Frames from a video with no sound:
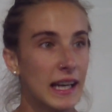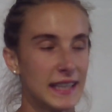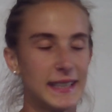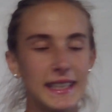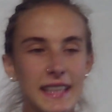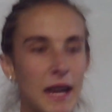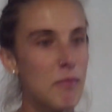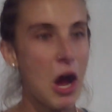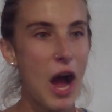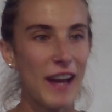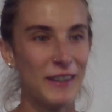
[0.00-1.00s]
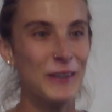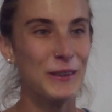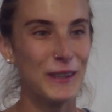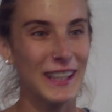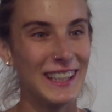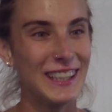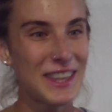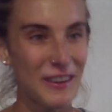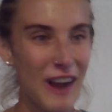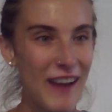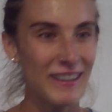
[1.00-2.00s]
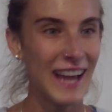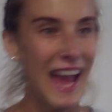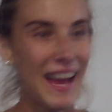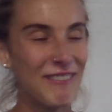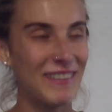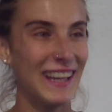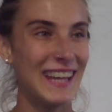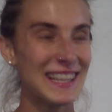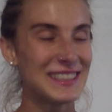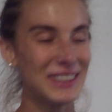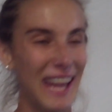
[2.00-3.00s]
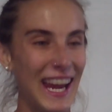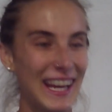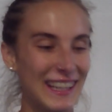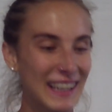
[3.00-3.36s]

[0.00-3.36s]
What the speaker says: a season I'm not really thriving at, but that's okay.